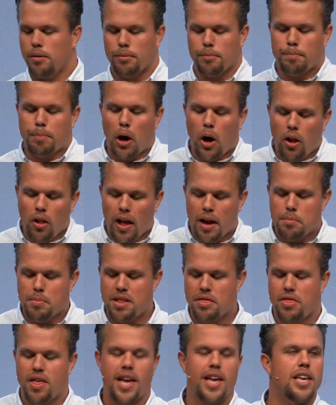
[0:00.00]
Paul had
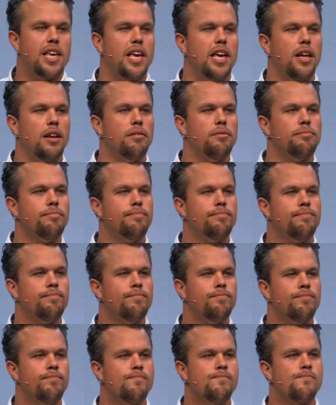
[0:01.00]
been thinking,
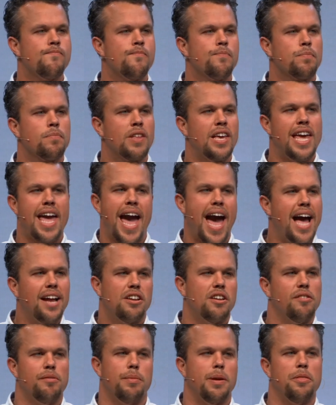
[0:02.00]
he had
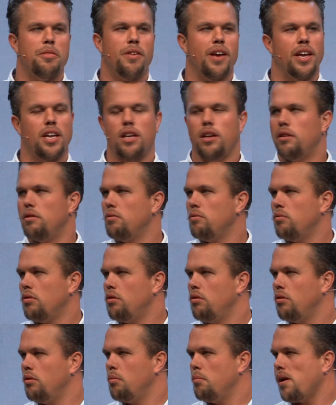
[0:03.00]
to have been thinking,
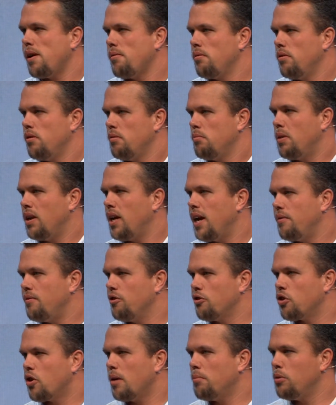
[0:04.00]
whoa, my life
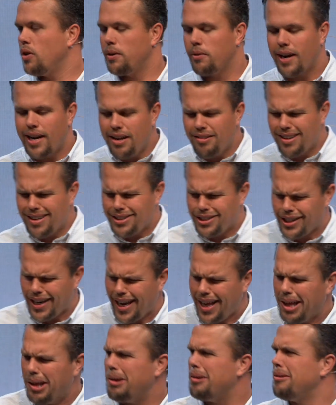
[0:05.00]
is crumbling, right? He's in
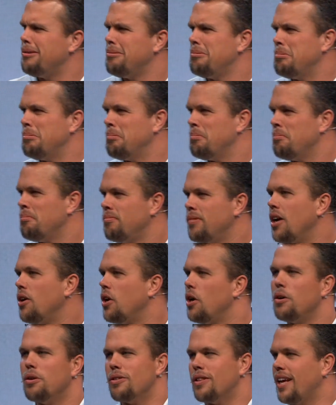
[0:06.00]
jail.
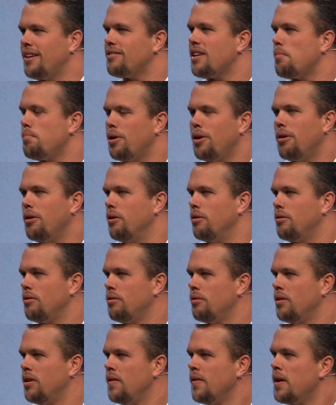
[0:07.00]
No, that's not Paul.
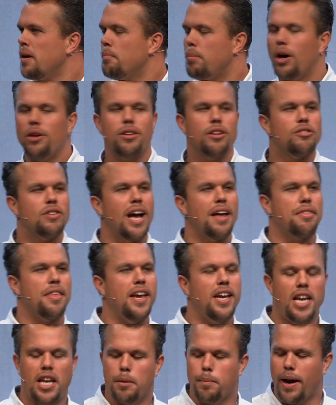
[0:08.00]
Paul is not
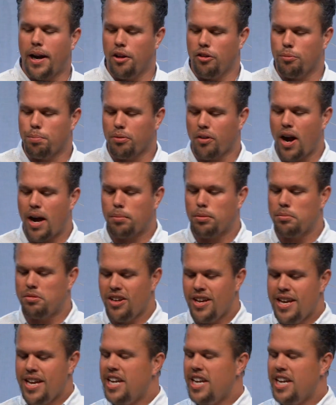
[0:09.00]
thinking about his problems.